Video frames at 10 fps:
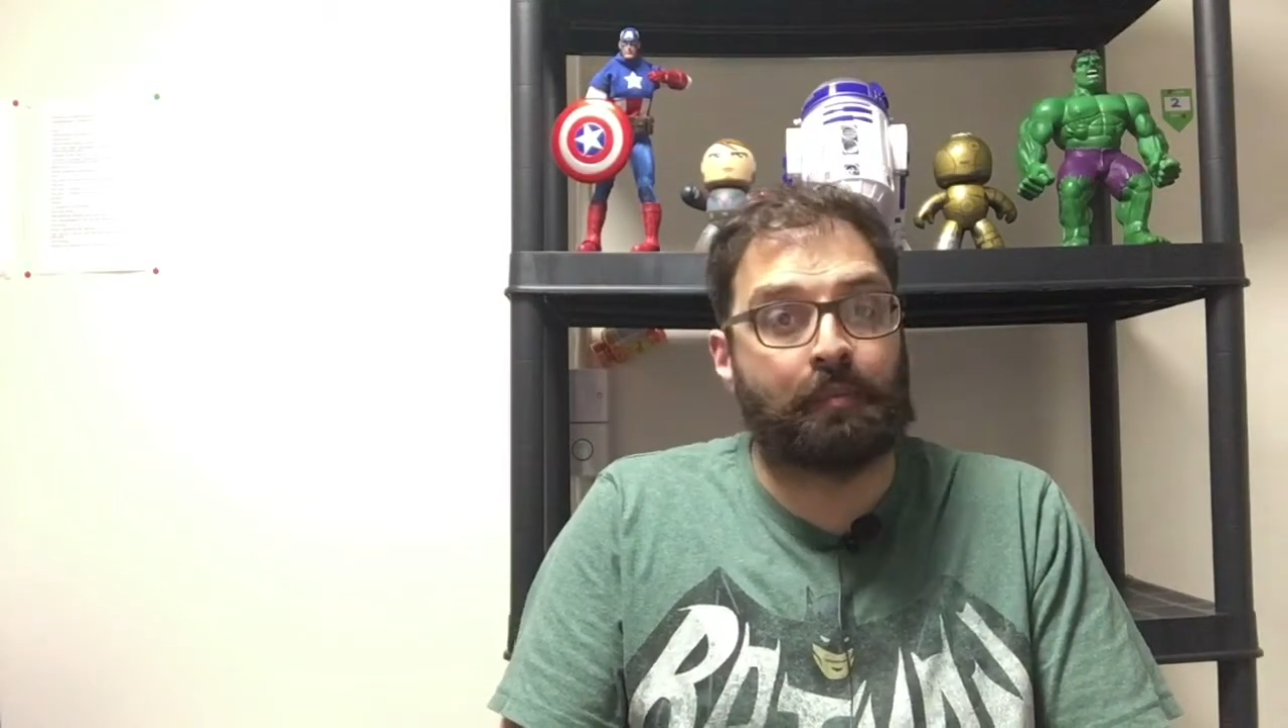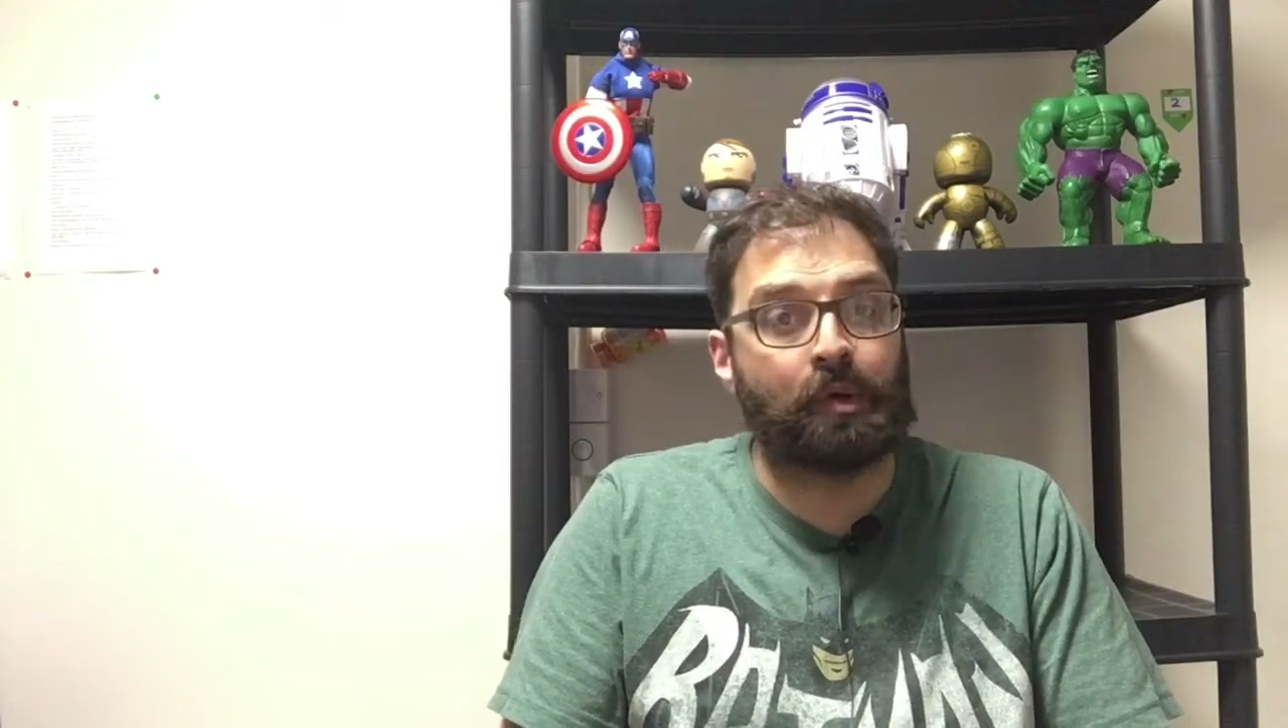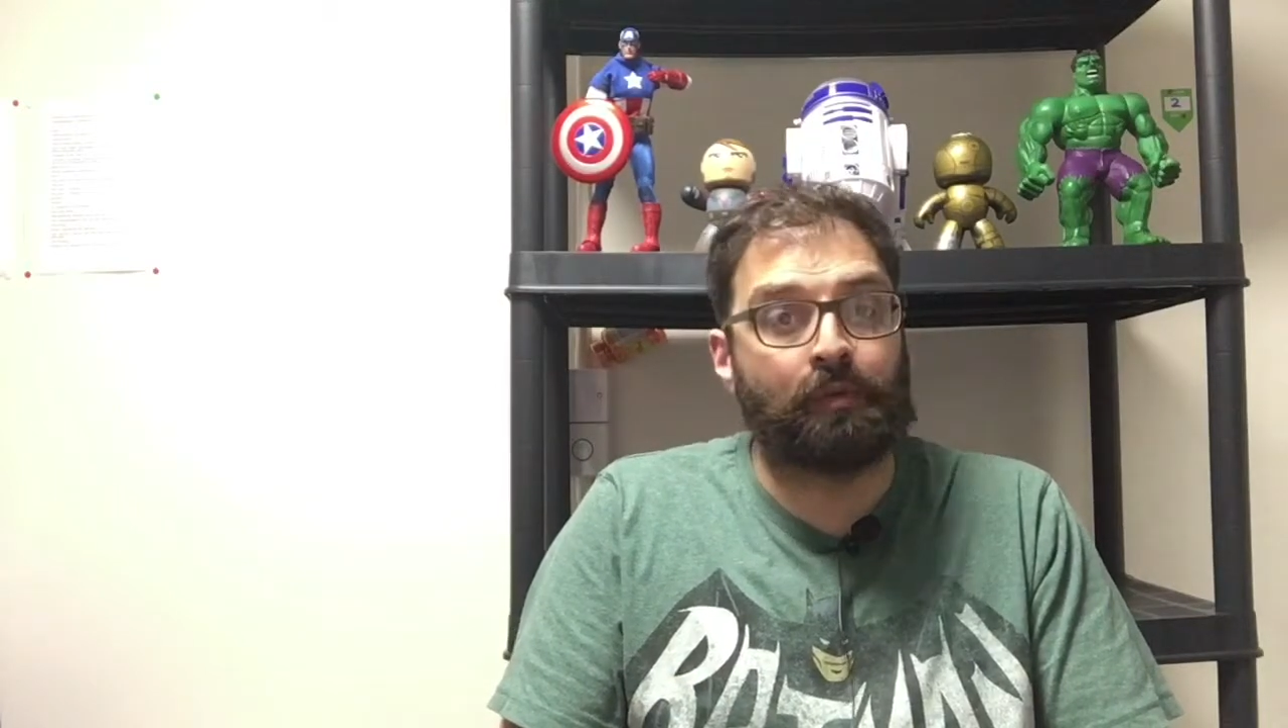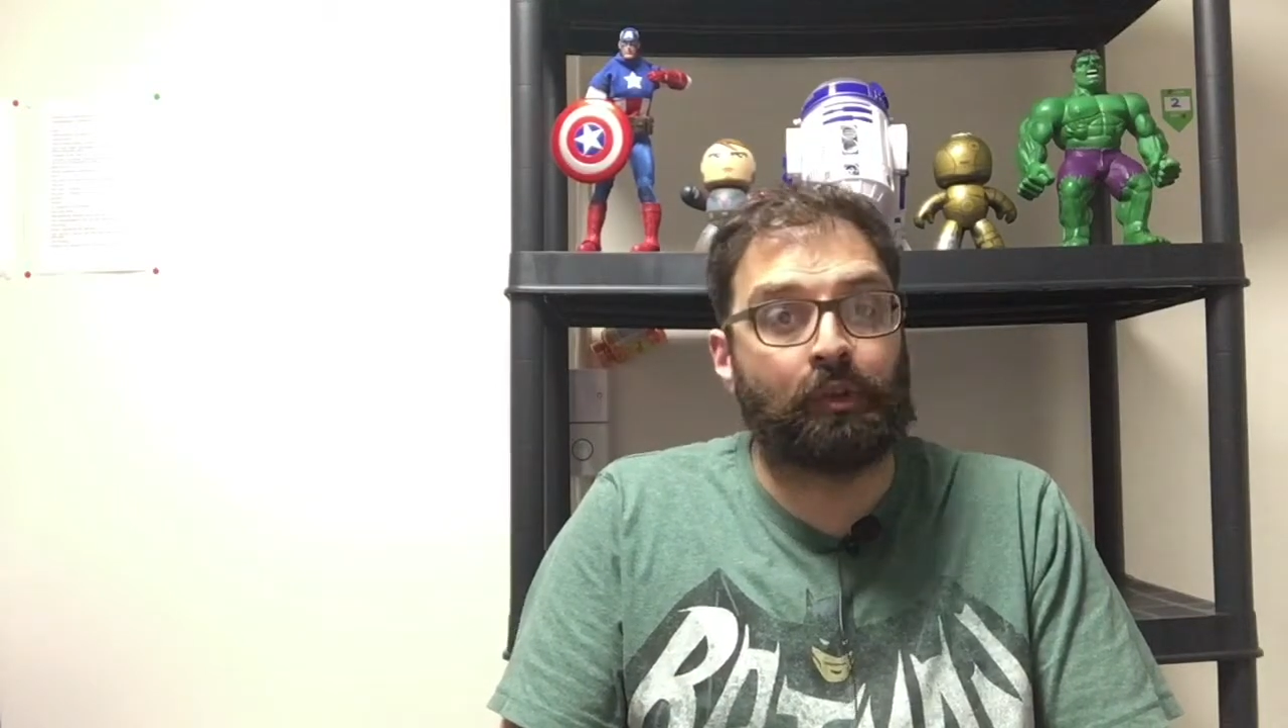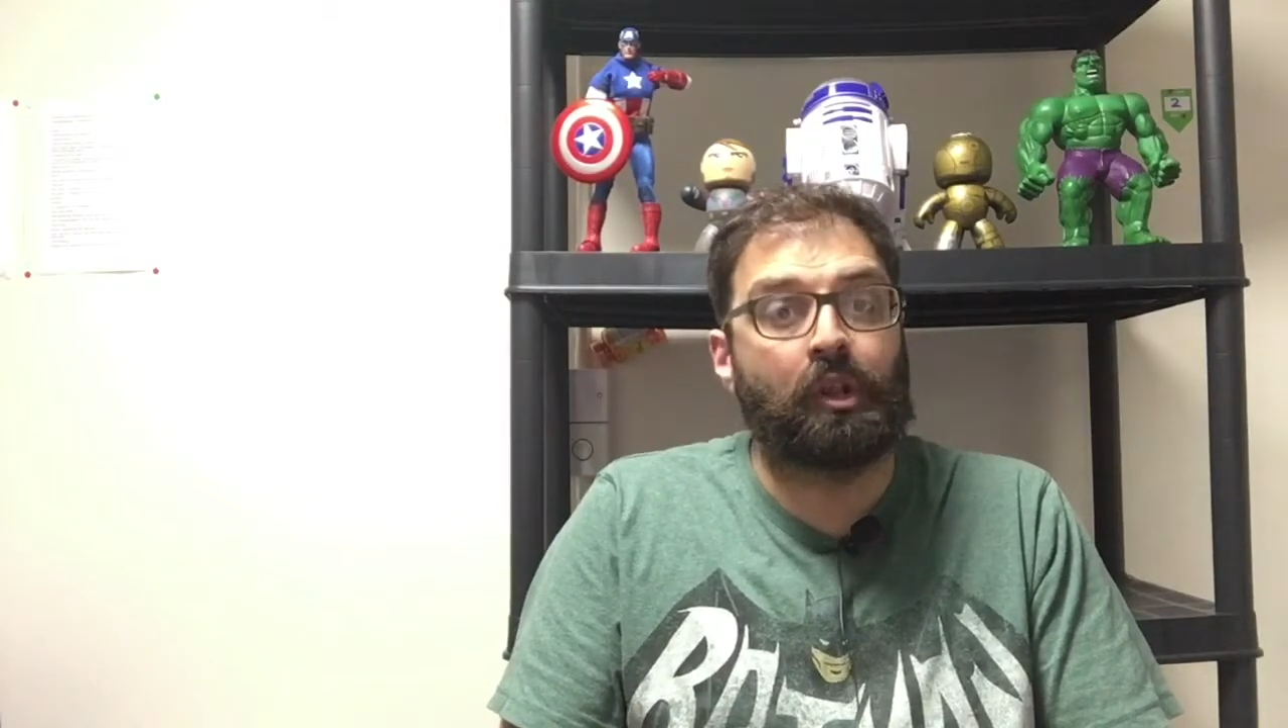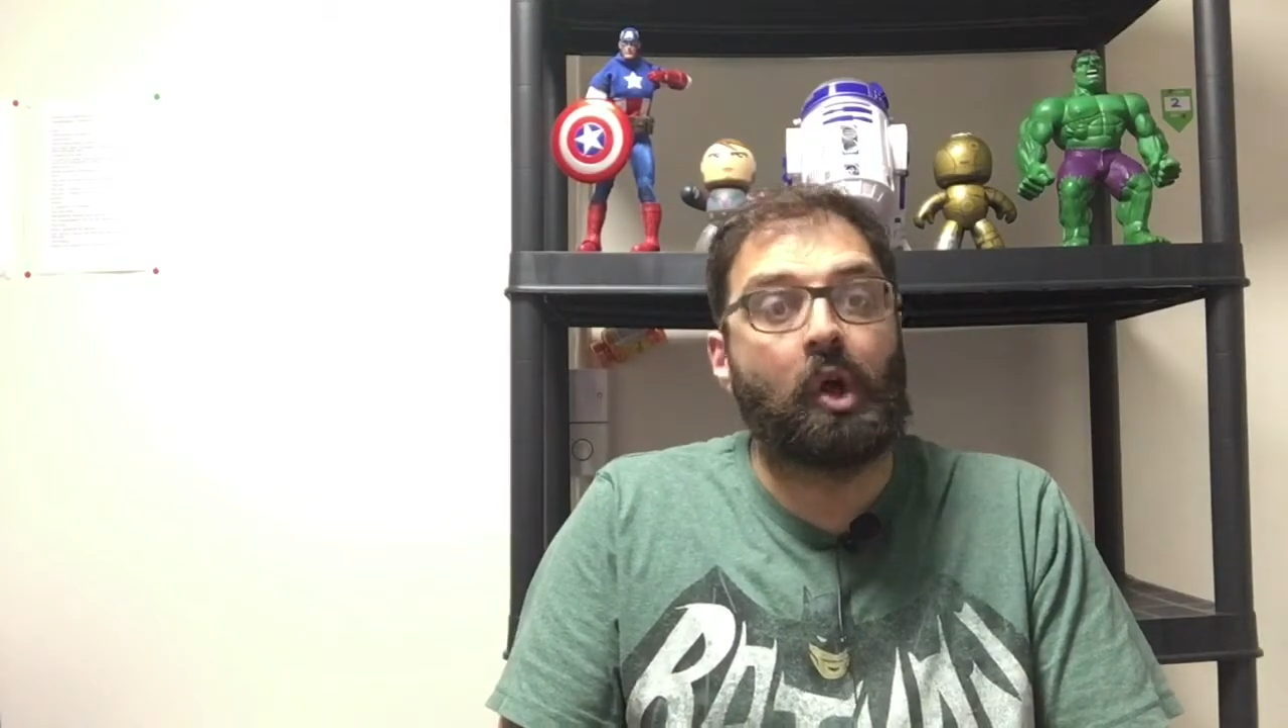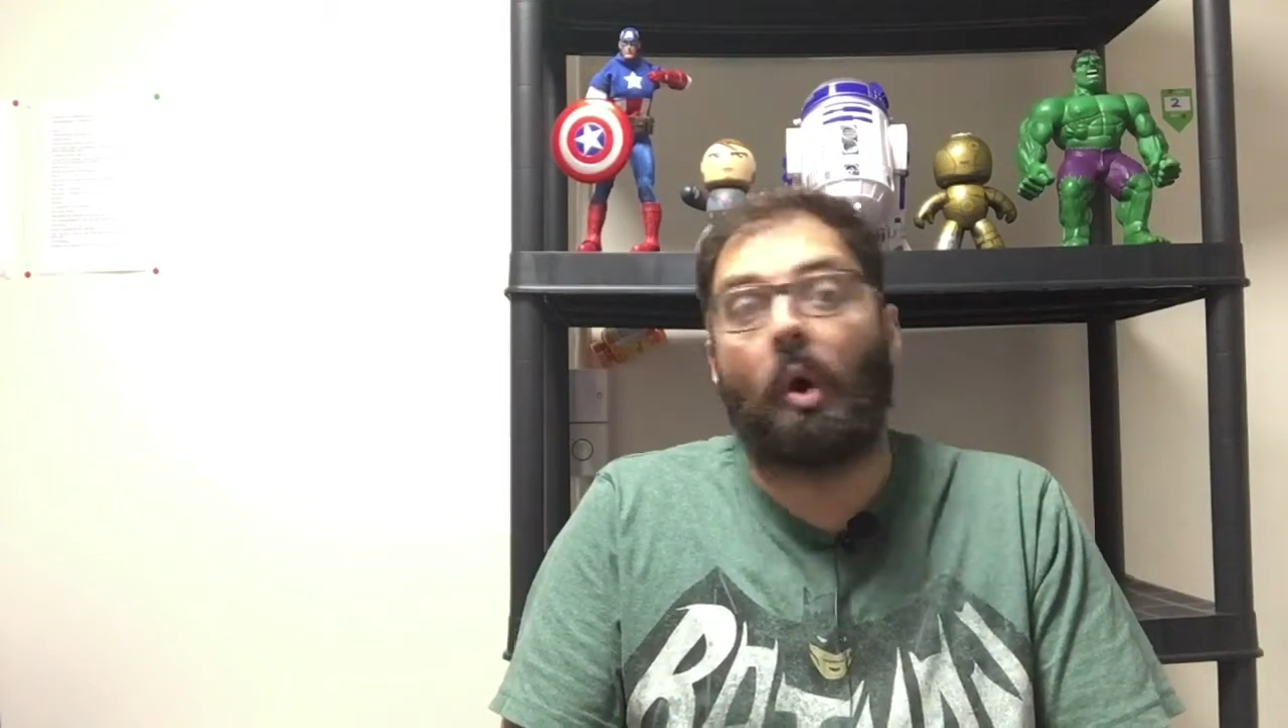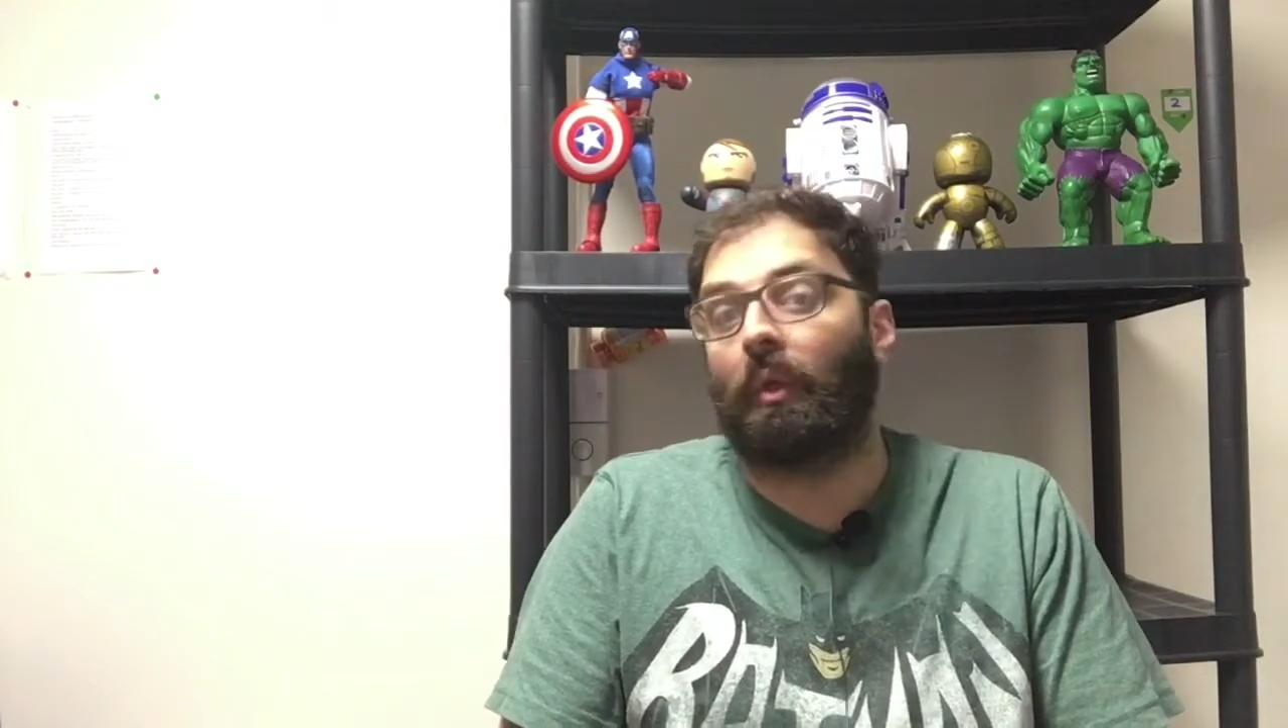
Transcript: approval